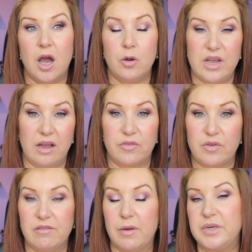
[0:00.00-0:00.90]
only have
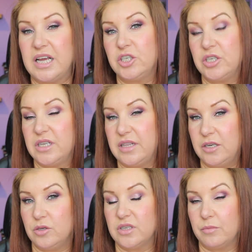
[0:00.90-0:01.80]
3 repetitions and
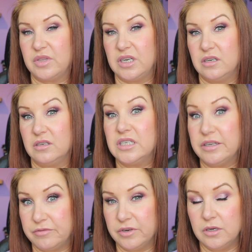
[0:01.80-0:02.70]
then do something
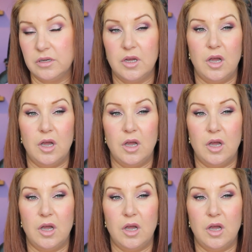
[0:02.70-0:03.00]
different.